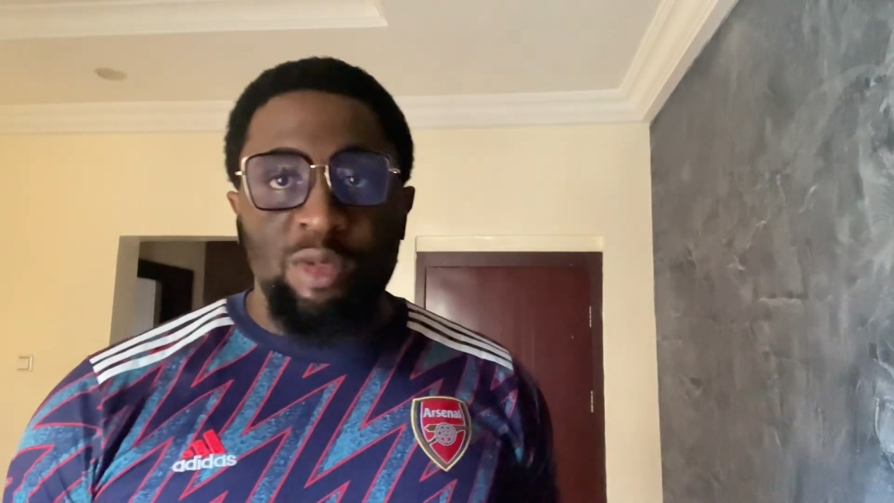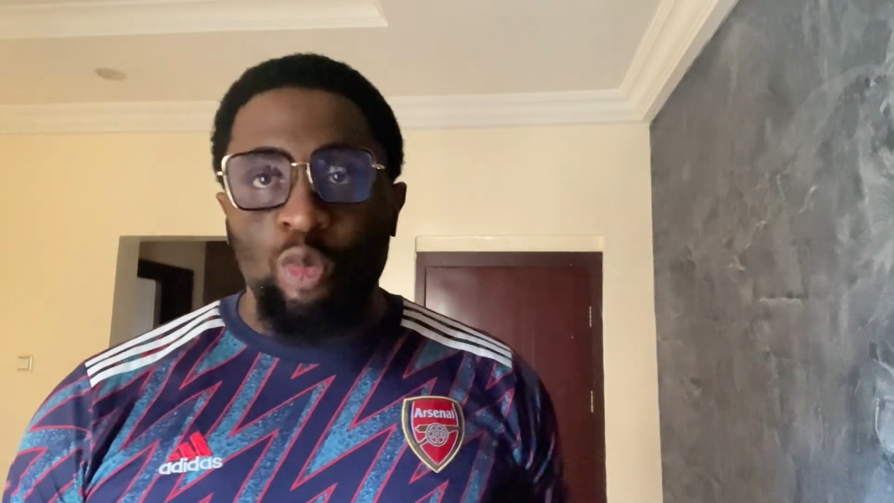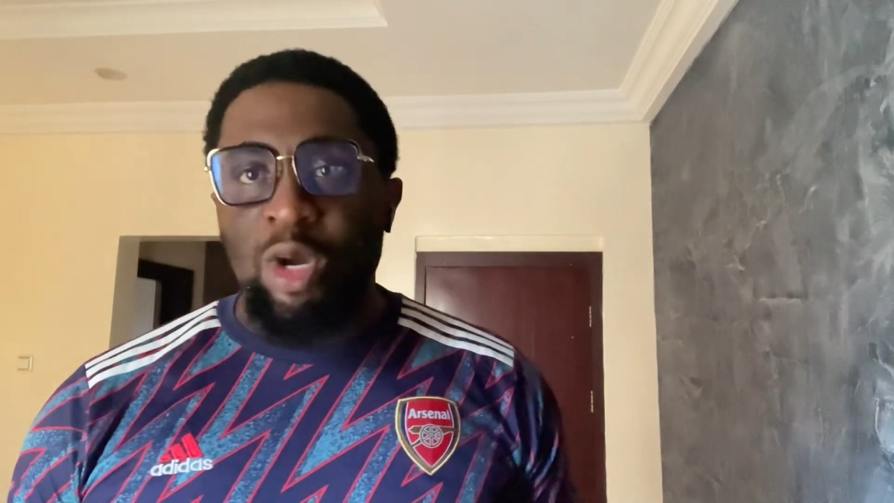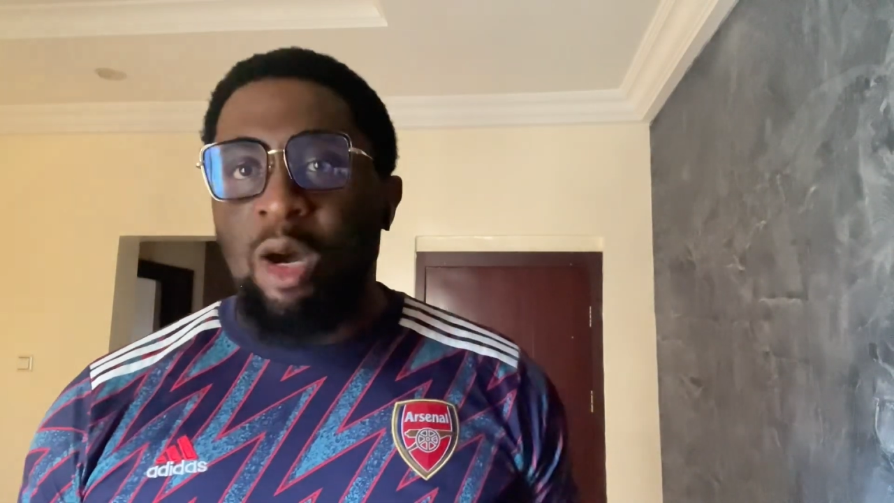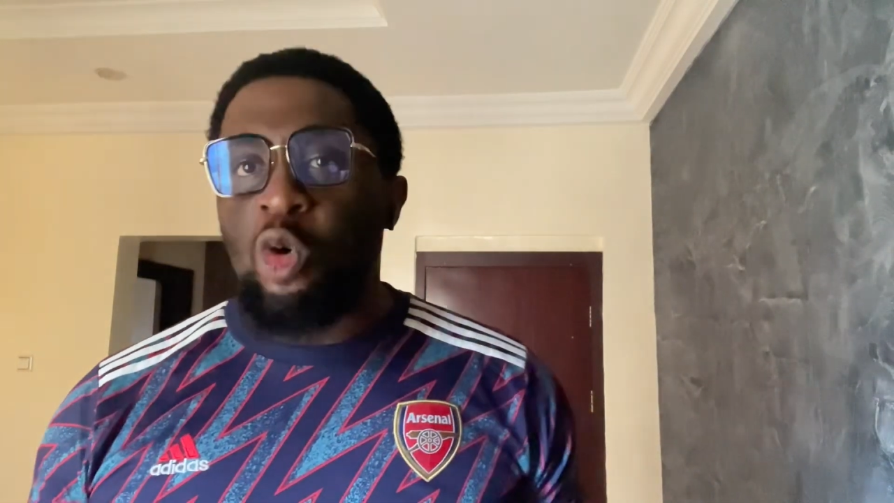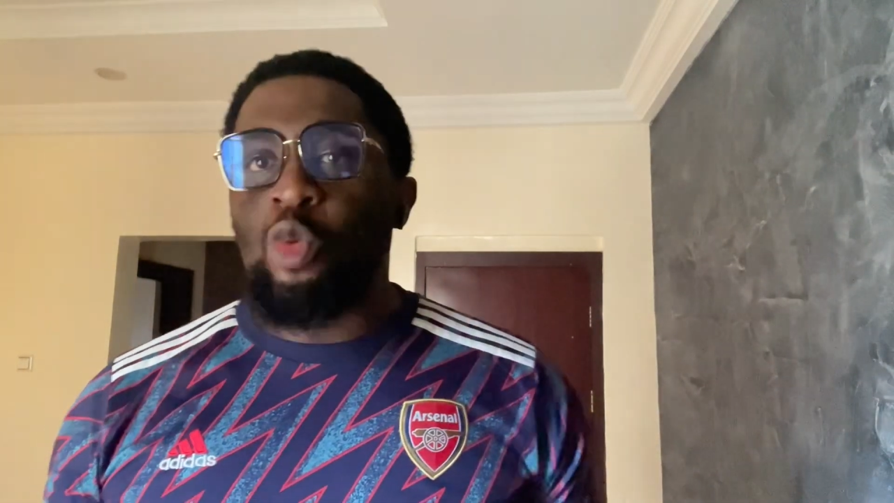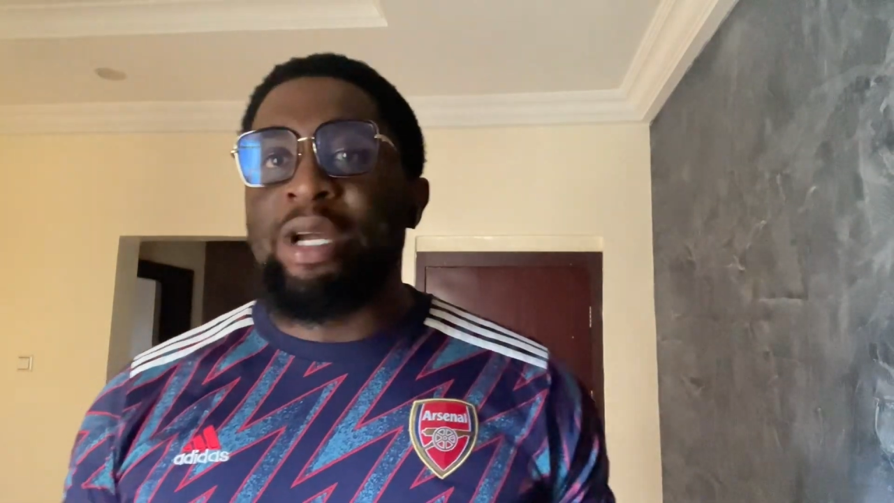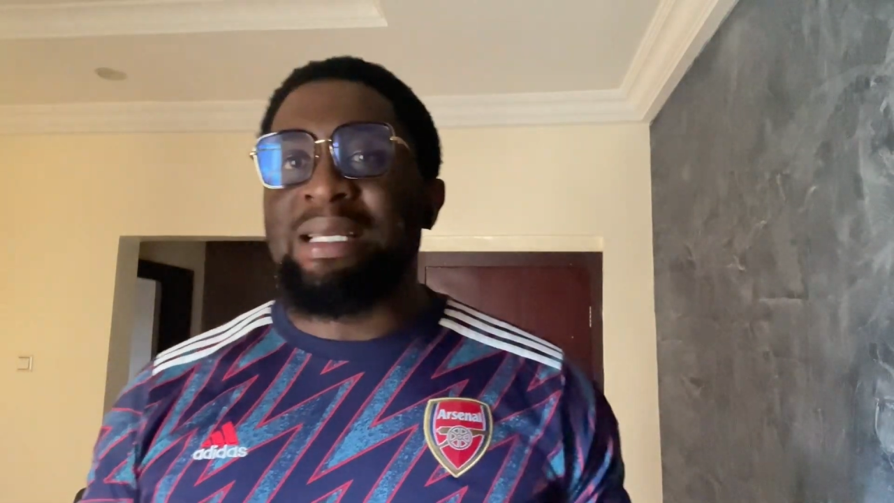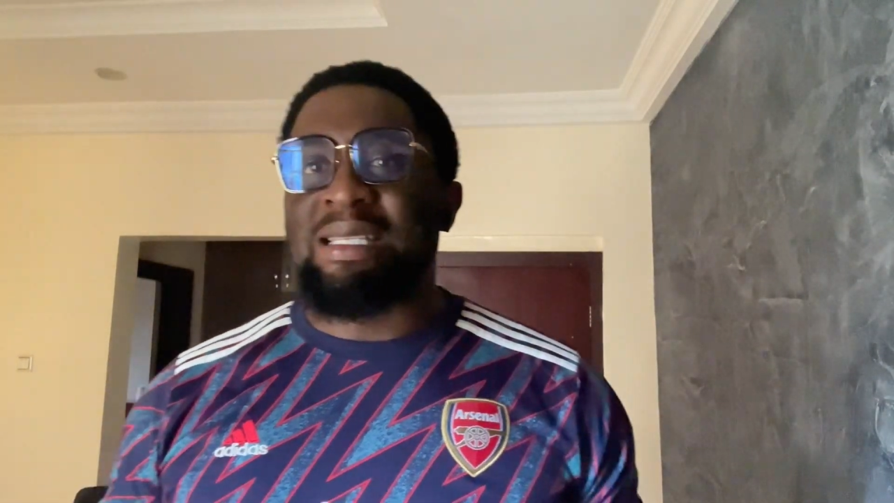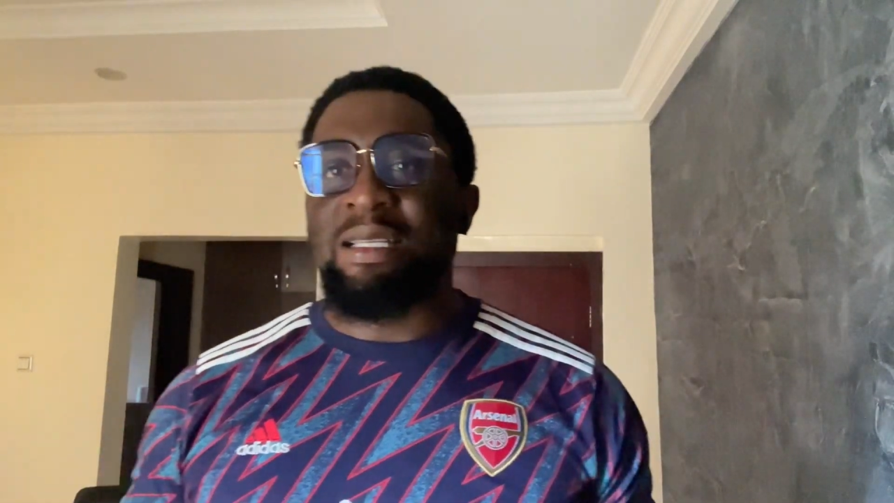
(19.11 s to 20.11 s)
we are
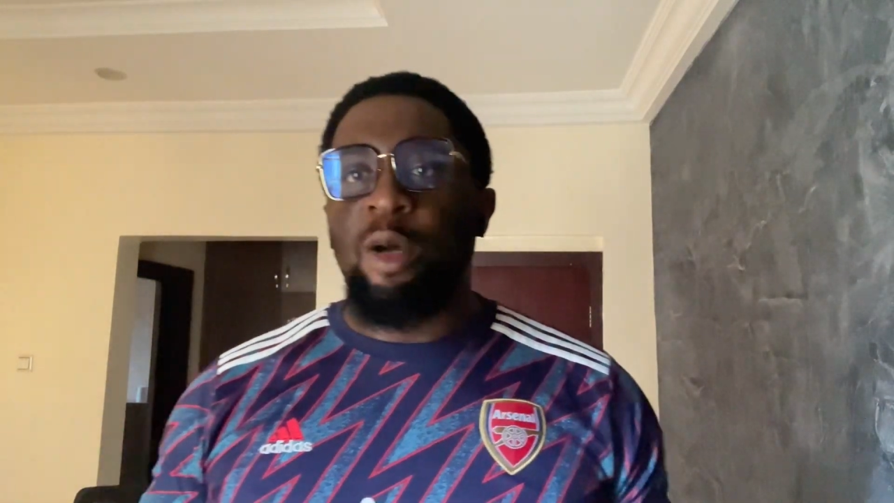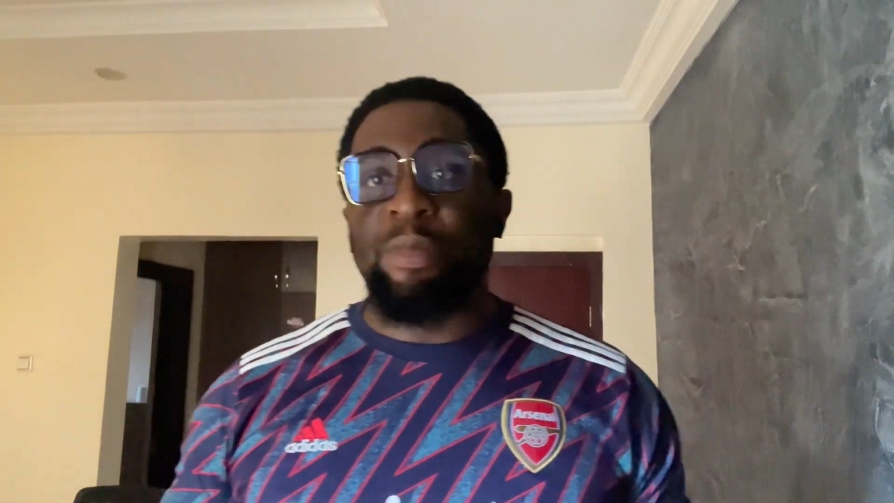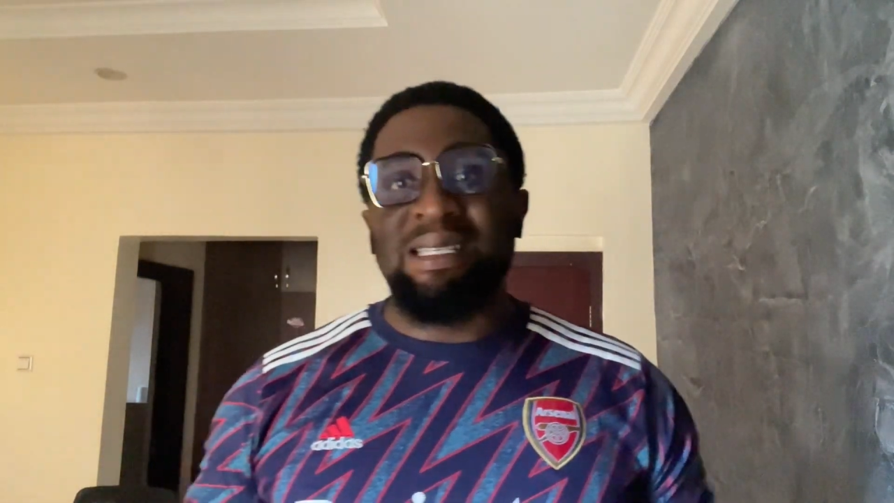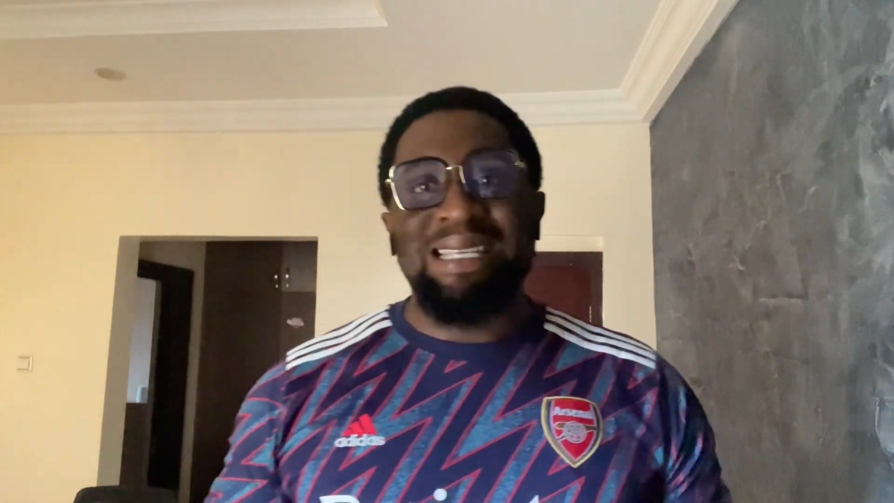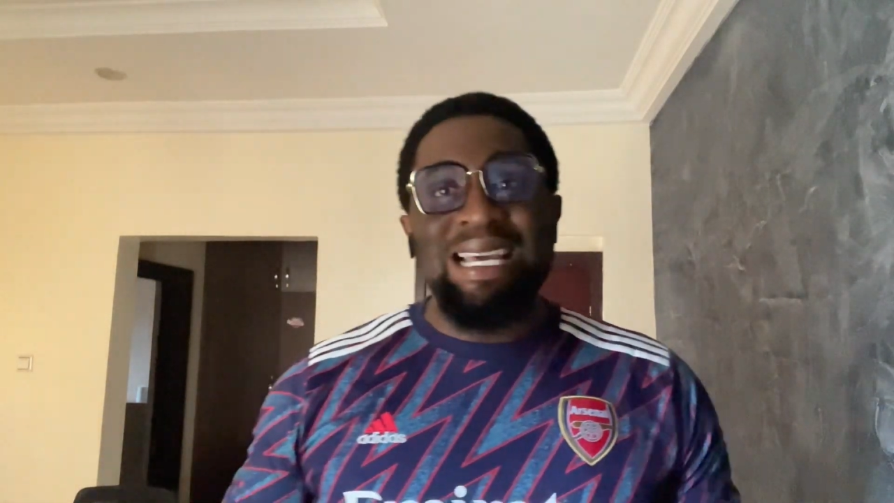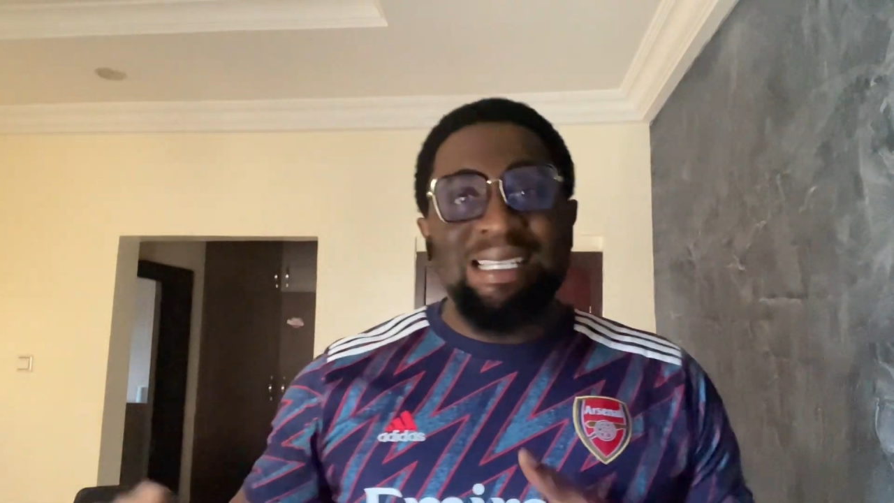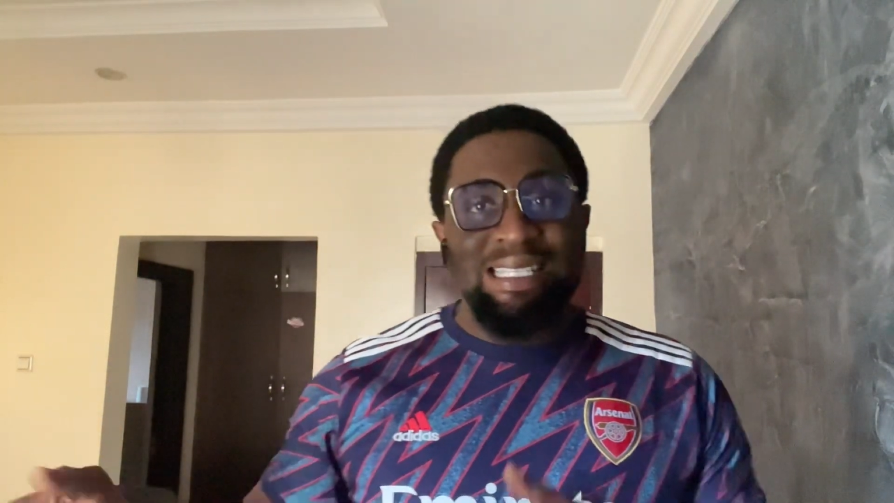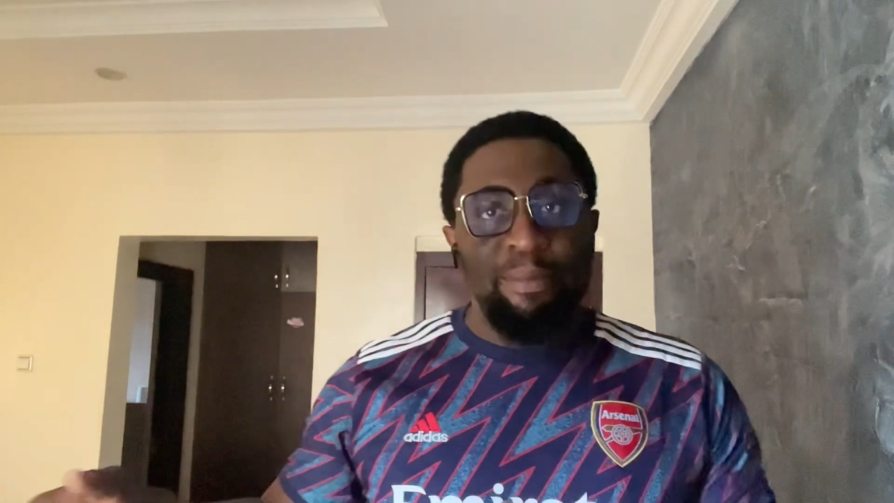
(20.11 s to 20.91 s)
always obsessed